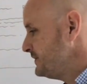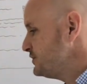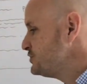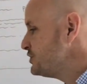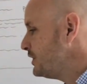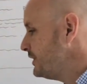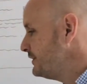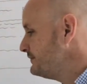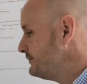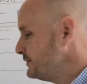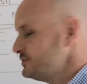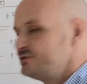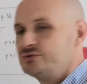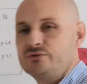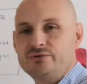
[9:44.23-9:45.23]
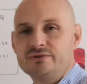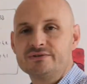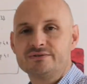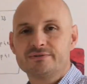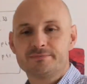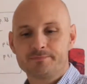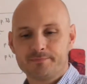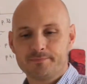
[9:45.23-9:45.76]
joy for the student.